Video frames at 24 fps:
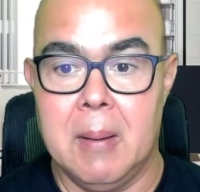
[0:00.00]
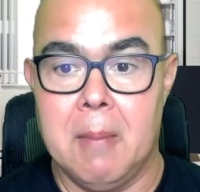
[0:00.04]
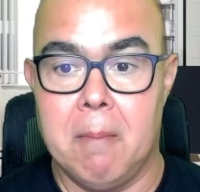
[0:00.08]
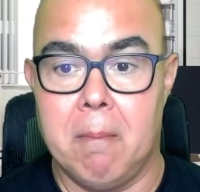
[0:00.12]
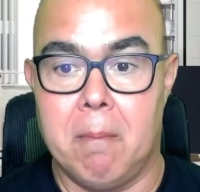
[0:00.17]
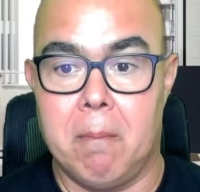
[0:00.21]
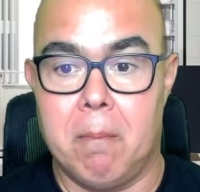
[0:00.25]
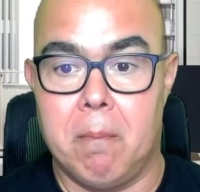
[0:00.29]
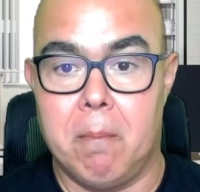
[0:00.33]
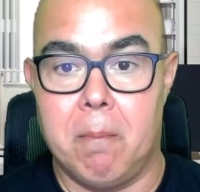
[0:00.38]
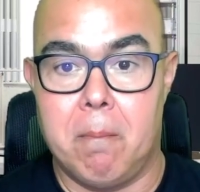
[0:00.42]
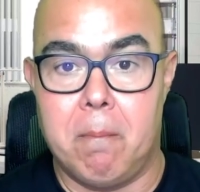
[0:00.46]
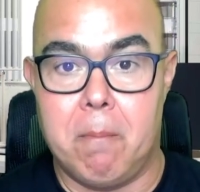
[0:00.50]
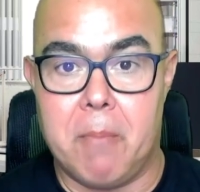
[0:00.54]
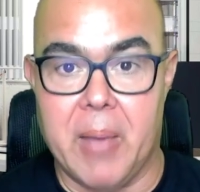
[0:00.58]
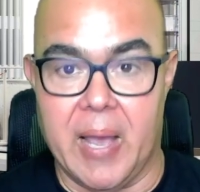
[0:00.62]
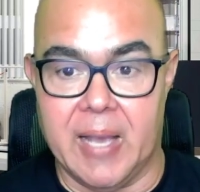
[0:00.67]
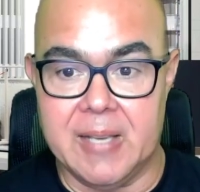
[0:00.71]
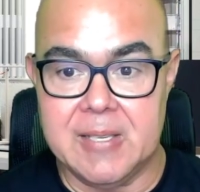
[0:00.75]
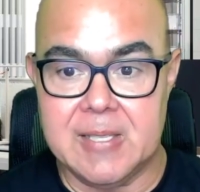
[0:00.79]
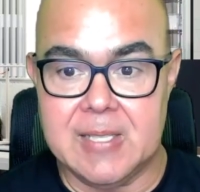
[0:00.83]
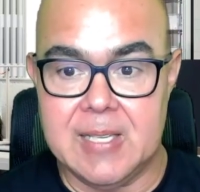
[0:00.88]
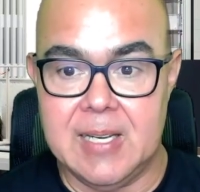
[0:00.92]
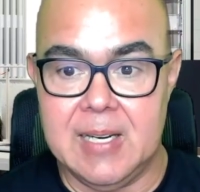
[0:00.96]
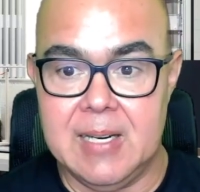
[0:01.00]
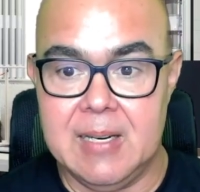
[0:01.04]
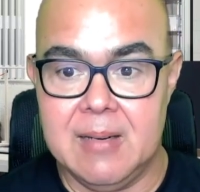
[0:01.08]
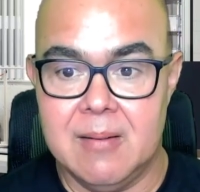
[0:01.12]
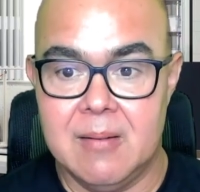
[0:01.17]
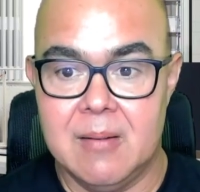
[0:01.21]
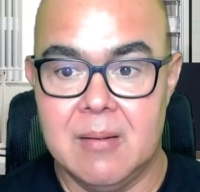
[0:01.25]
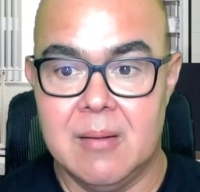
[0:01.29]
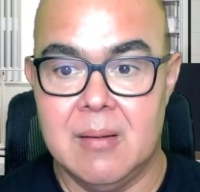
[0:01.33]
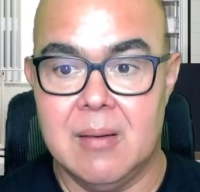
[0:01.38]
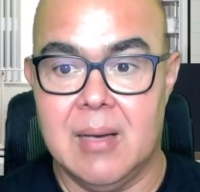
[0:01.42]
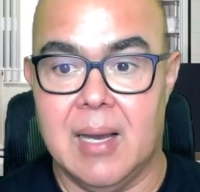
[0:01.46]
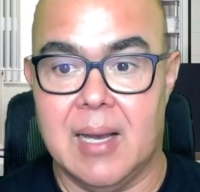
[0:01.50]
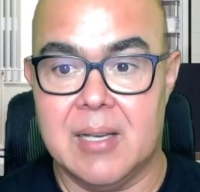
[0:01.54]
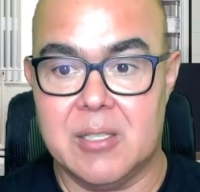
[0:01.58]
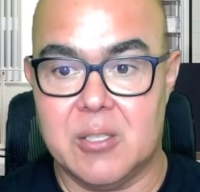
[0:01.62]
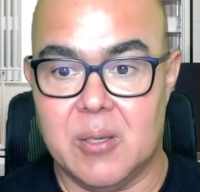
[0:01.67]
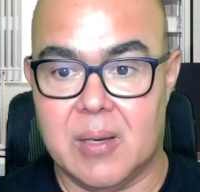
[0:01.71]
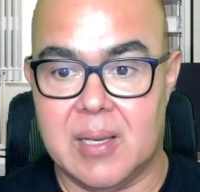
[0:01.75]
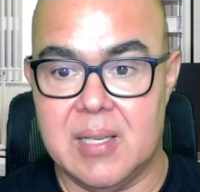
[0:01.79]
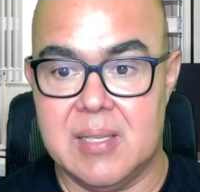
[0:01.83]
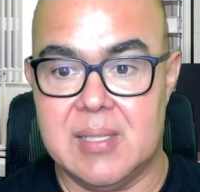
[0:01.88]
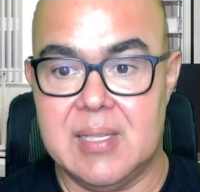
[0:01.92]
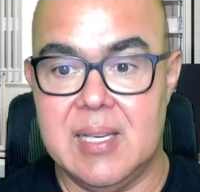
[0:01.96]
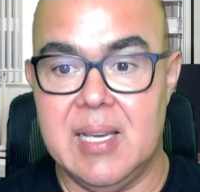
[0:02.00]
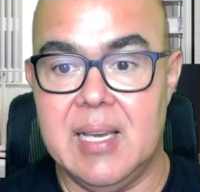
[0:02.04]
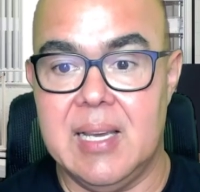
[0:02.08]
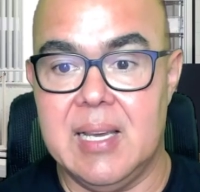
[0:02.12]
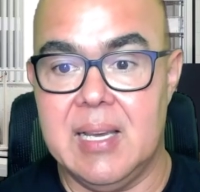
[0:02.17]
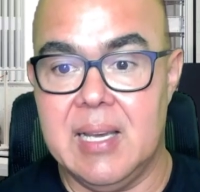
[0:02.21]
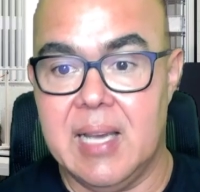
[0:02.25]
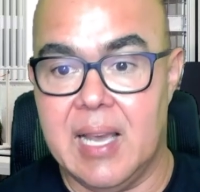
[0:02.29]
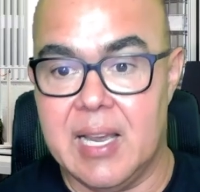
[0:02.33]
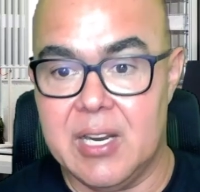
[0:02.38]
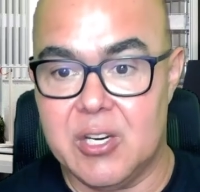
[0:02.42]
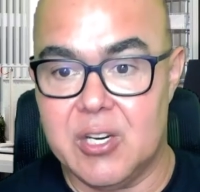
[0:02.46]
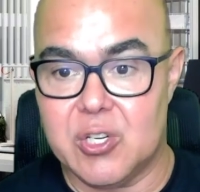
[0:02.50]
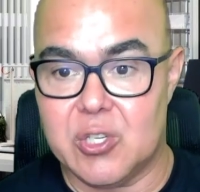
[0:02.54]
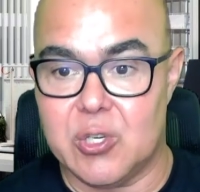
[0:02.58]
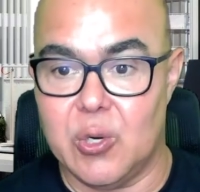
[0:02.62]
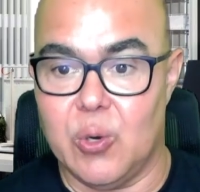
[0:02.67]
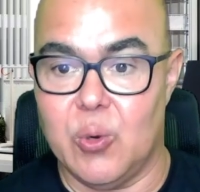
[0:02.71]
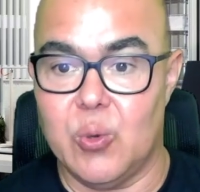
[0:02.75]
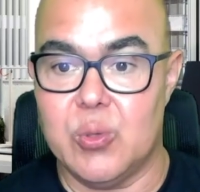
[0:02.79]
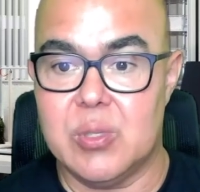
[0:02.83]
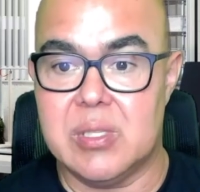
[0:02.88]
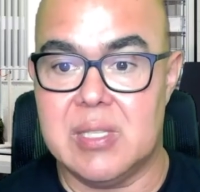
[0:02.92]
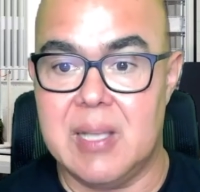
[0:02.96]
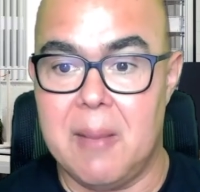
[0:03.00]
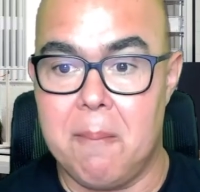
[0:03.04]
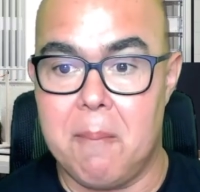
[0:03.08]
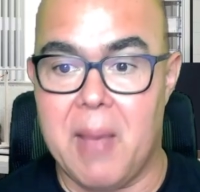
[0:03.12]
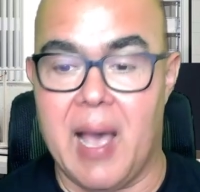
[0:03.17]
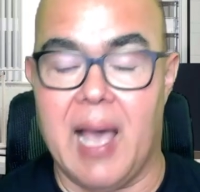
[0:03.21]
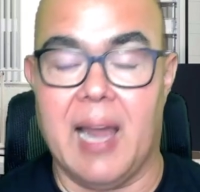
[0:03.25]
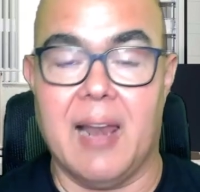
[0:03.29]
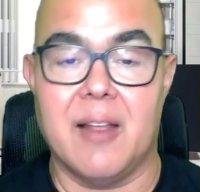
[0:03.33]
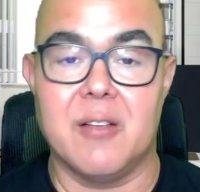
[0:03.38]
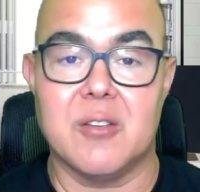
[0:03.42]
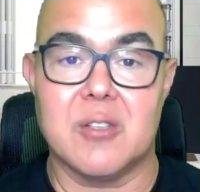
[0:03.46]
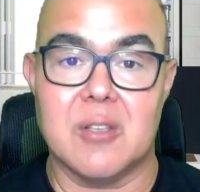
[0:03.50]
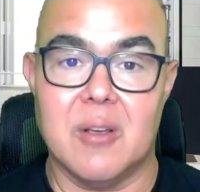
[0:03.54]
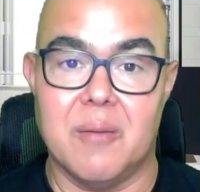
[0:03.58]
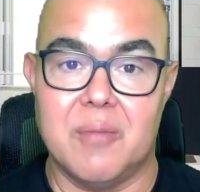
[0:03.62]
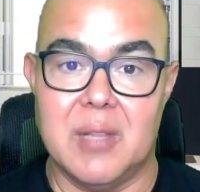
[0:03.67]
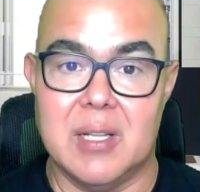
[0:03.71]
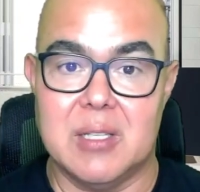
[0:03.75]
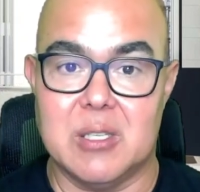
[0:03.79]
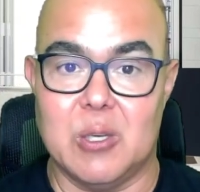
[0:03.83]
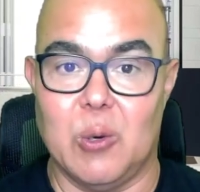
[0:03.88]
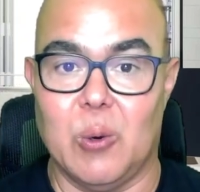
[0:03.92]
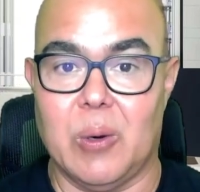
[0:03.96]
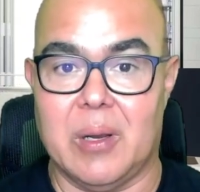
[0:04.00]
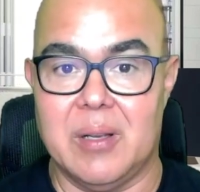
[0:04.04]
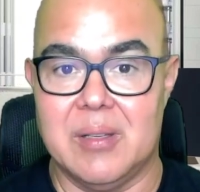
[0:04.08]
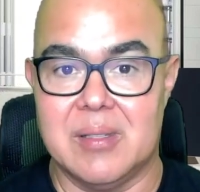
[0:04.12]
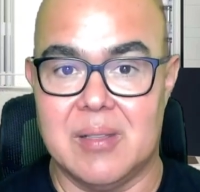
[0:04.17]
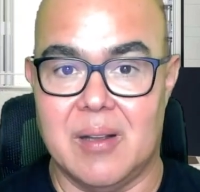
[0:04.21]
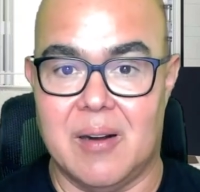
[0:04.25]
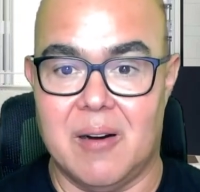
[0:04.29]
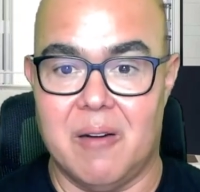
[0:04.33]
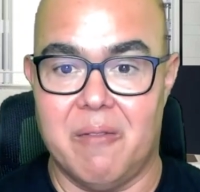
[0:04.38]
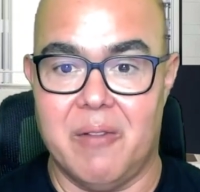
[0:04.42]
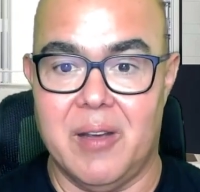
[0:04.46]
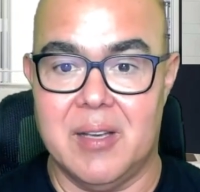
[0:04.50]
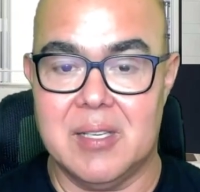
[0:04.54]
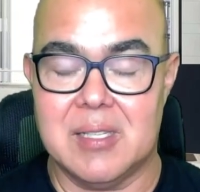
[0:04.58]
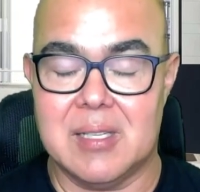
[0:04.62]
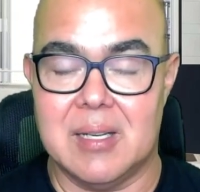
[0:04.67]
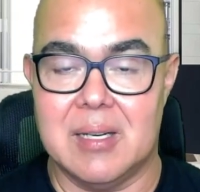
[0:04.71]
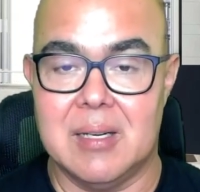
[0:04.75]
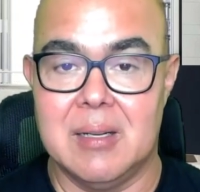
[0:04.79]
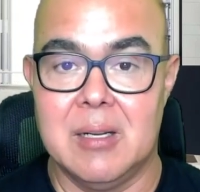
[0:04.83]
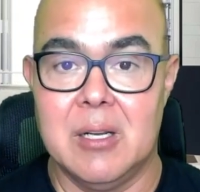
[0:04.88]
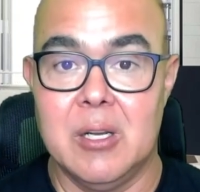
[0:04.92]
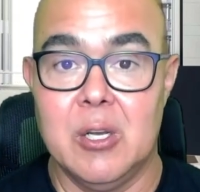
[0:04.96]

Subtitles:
Vested, as you can see, it shows the balance of the tokens that are vested.